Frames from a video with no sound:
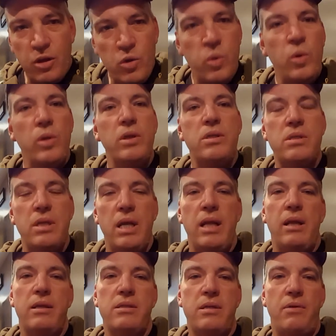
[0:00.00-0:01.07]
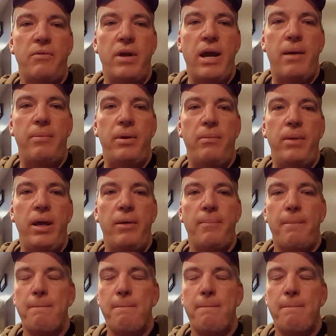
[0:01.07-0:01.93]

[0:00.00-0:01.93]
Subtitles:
coolest thing that has ever happened to me.